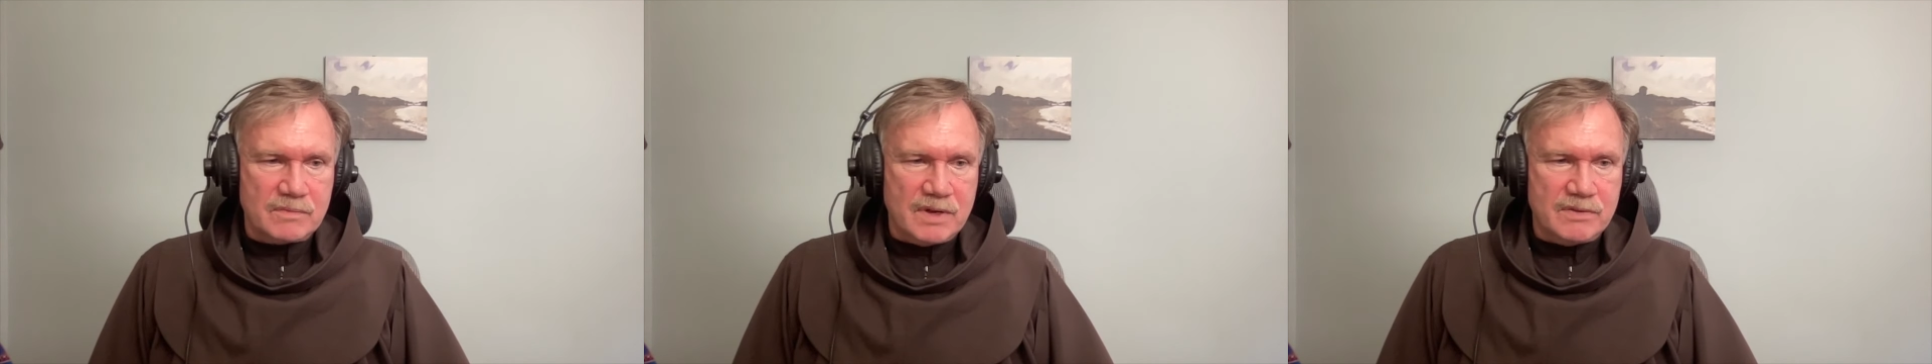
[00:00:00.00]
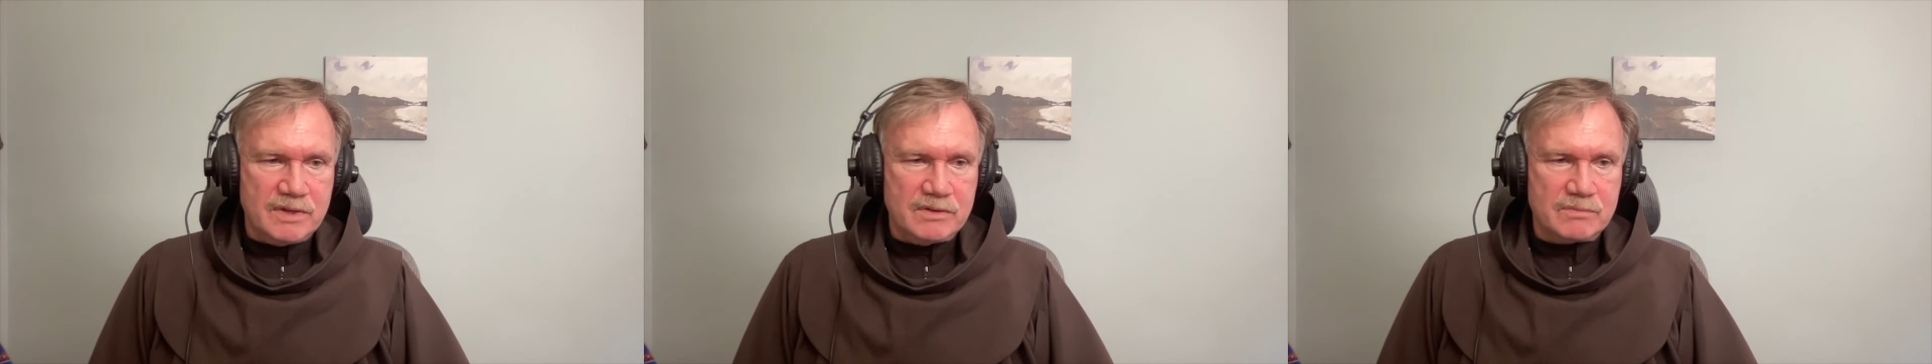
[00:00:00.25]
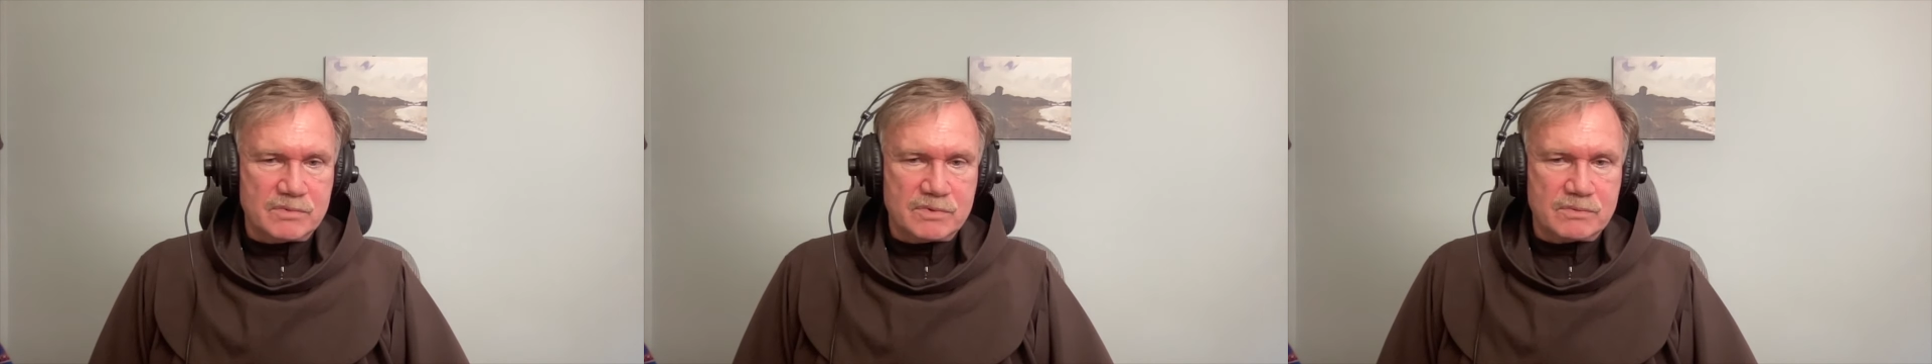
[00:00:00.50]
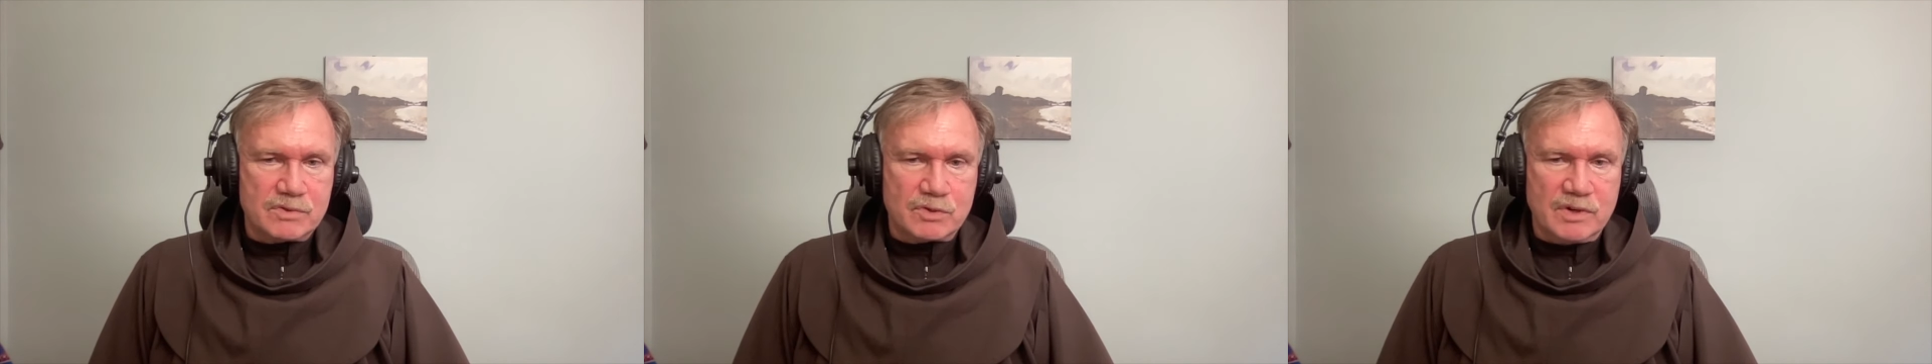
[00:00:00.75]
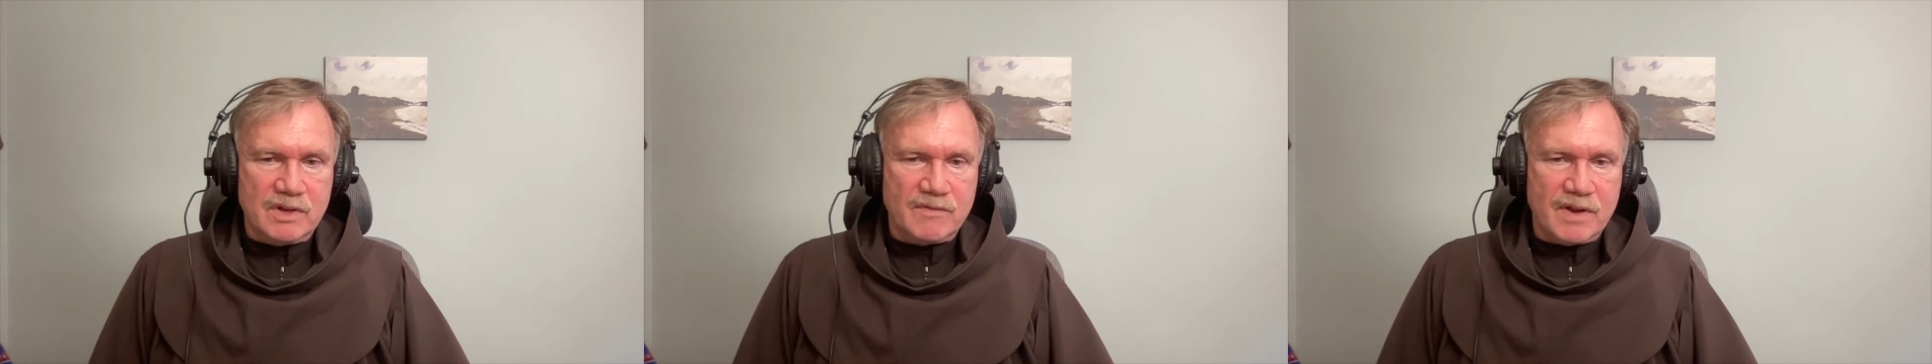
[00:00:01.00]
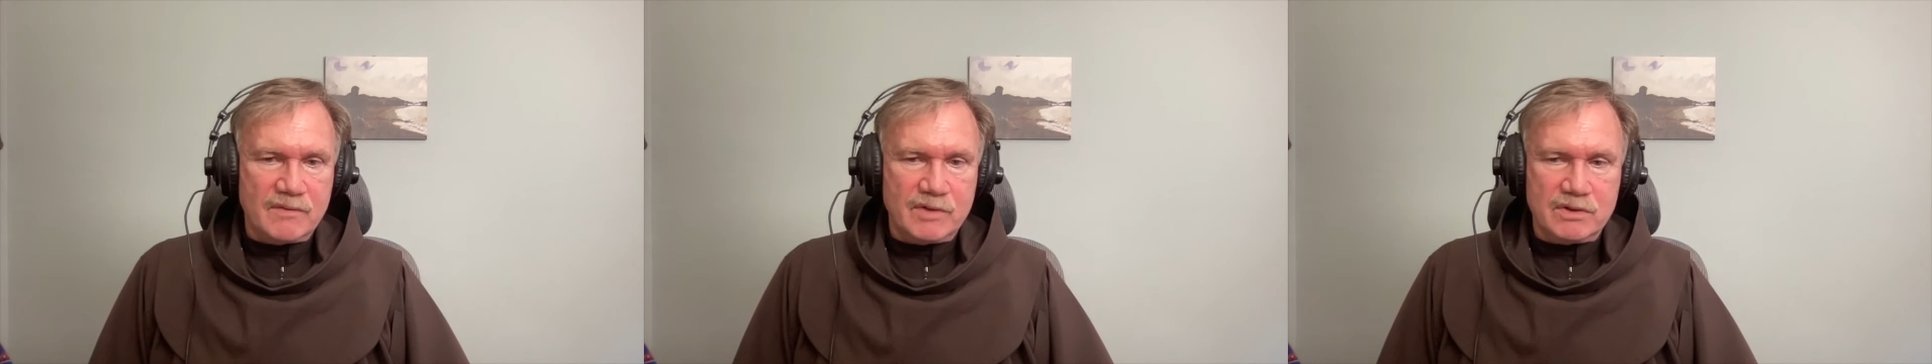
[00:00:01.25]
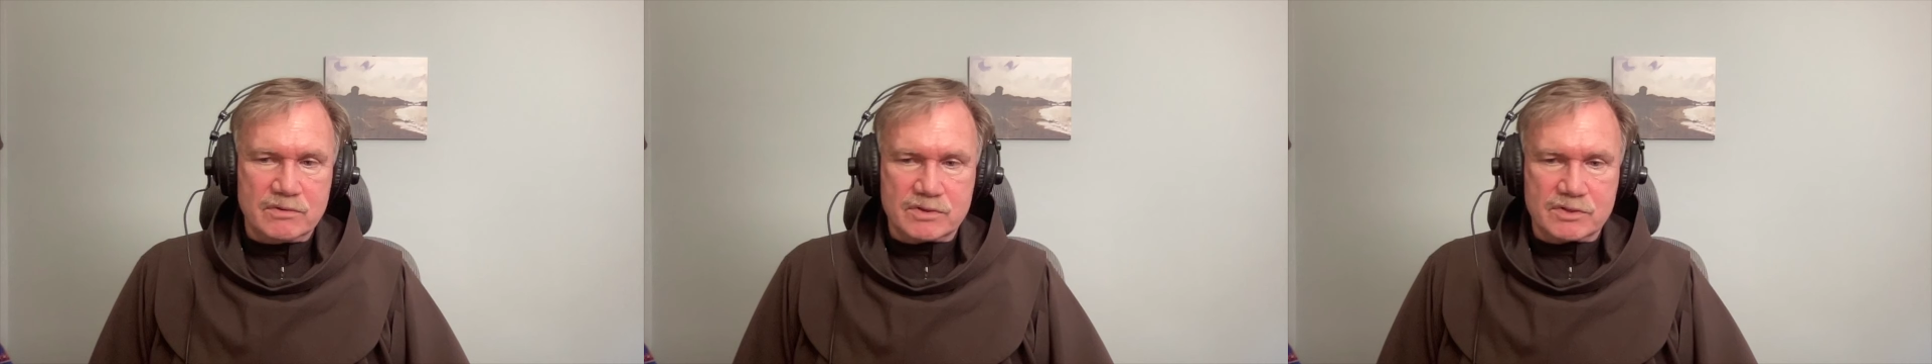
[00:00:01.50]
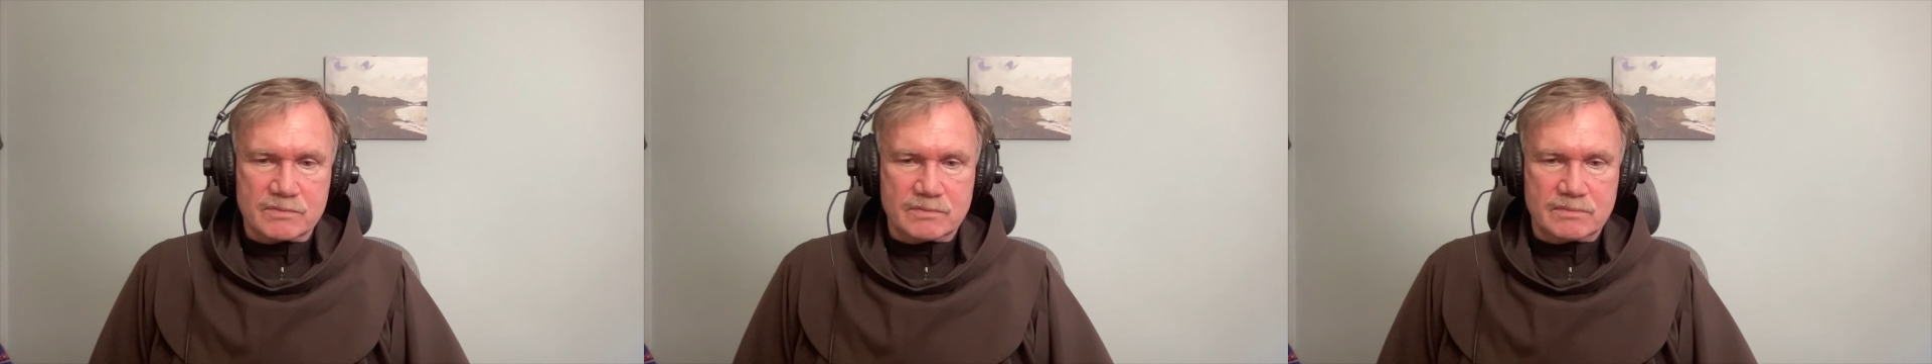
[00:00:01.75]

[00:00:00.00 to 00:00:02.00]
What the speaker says: I think, 25 years.